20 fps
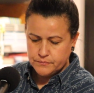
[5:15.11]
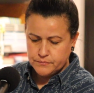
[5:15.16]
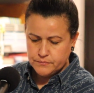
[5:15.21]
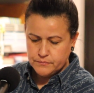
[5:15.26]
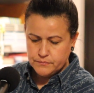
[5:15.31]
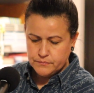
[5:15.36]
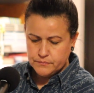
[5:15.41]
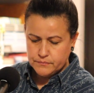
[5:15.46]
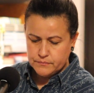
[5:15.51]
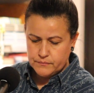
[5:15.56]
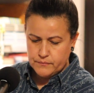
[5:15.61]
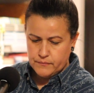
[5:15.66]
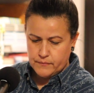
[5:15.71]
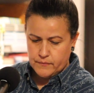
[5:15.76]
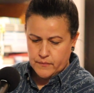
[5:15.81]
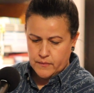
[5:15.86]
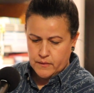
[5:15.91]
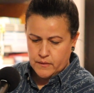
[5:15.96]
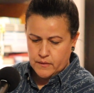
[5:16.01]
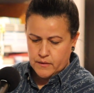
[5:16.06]

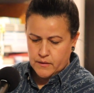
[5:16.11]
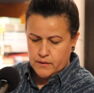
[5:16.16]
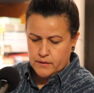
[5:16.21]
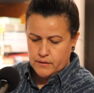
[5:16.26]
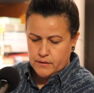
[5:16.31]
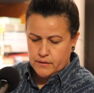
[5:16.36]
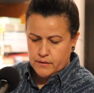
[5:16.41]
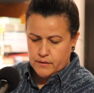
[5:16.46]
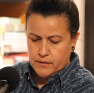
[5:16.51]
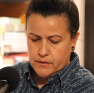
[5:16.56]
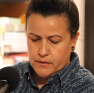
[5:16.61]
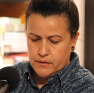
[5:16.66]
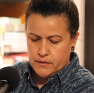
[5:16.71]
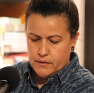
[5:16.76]
Nobody speaks.